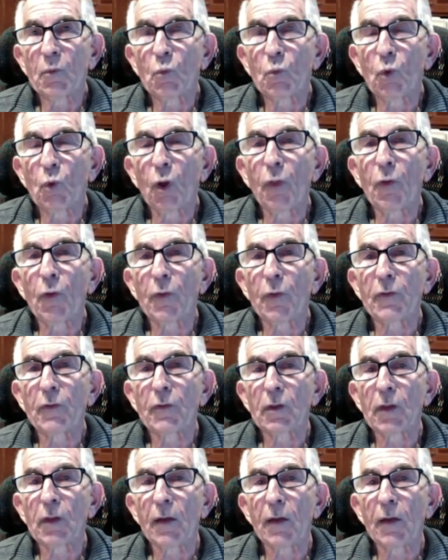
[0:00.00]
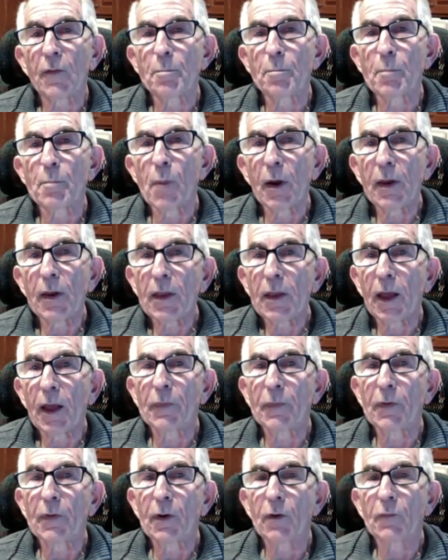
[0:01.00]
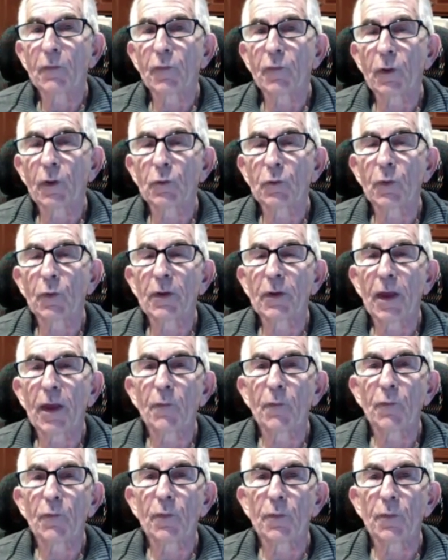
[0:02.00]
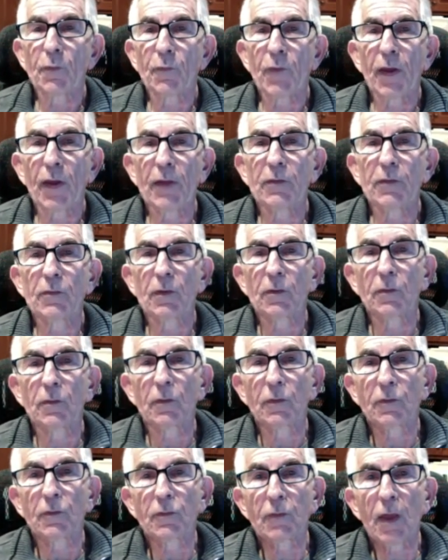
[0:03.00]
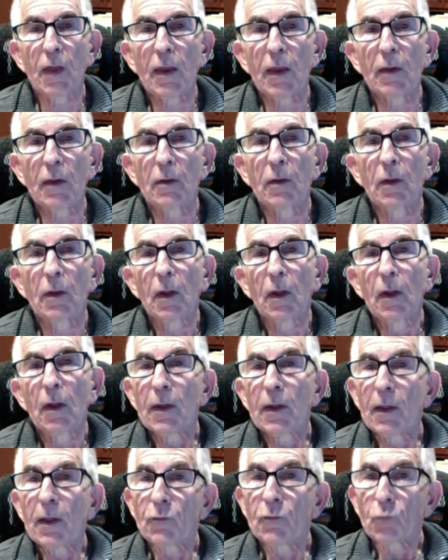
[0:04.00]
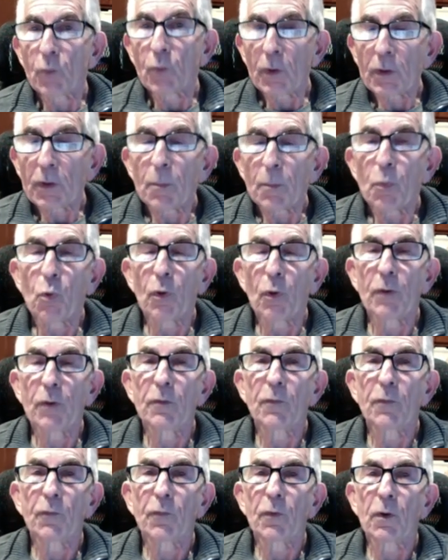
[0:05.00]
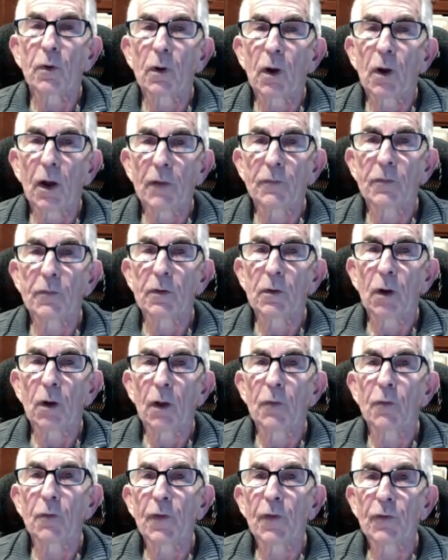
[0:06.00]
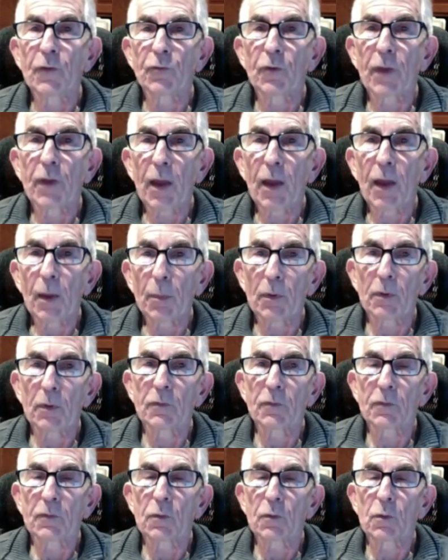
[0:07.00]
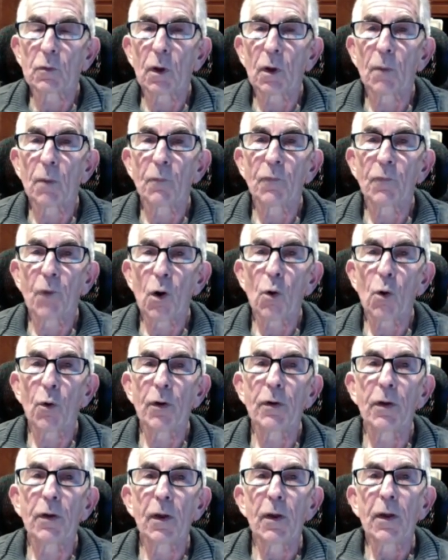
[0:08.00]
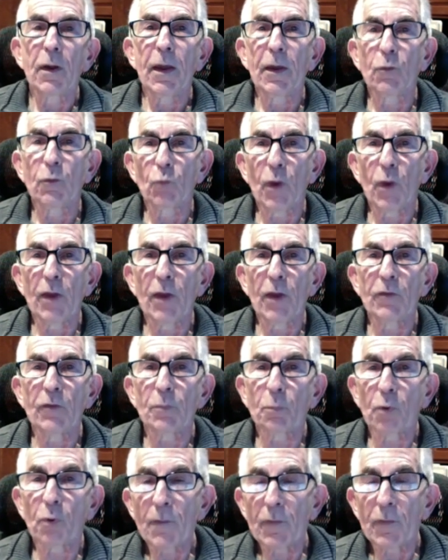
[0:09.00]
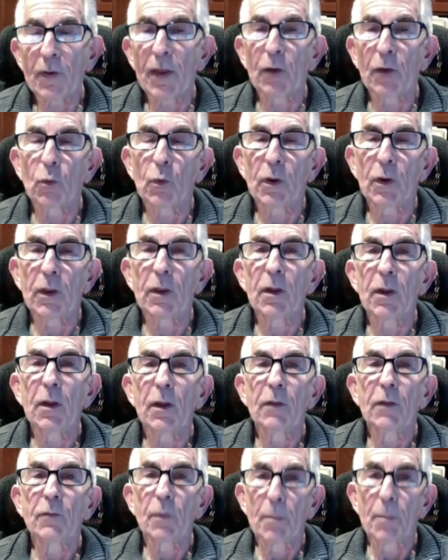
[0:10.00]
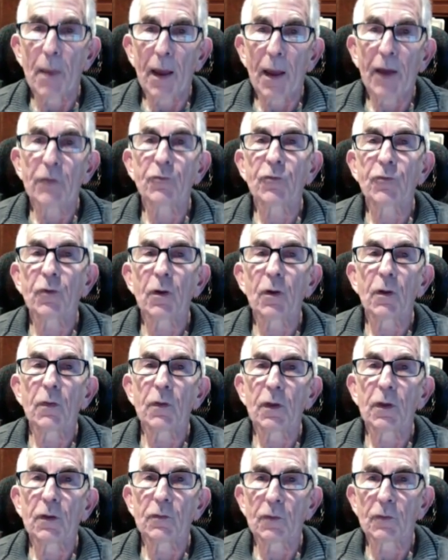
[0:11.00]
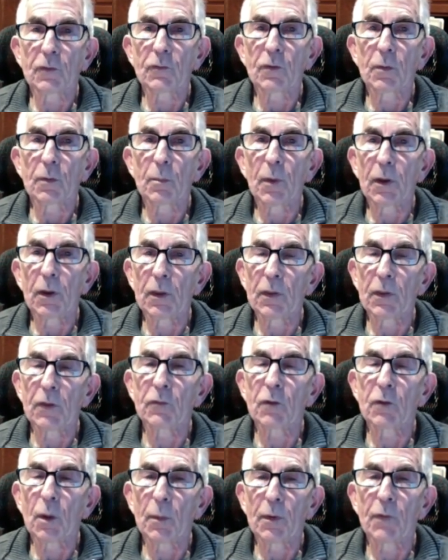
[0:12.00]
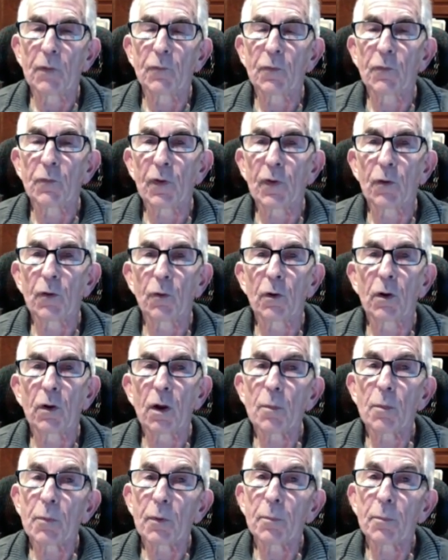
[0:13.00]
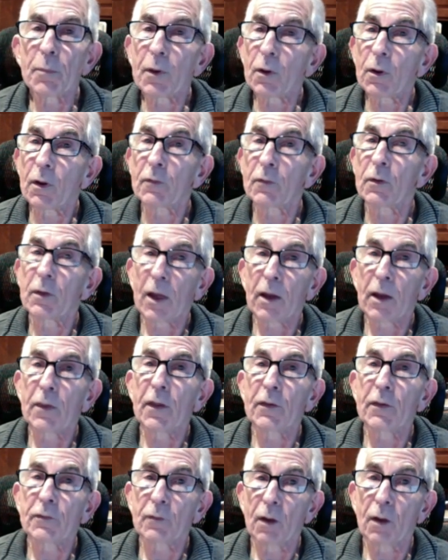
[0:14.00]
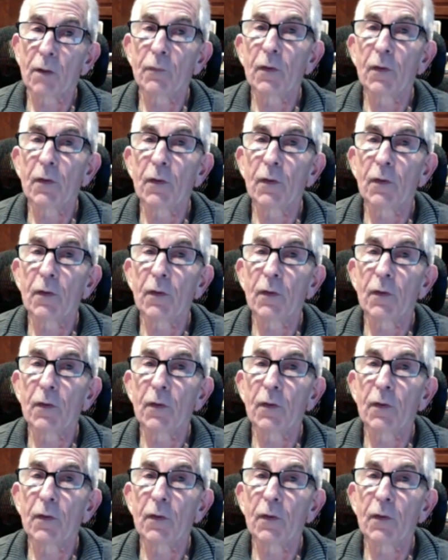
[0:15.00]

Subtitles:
although there's a lot of money out there filtering down from the feds into the state, it's really important for us and other venture capitalists to come forward and raise private equity to match the existing money that's coming in from the federal government, because a lot of that stuff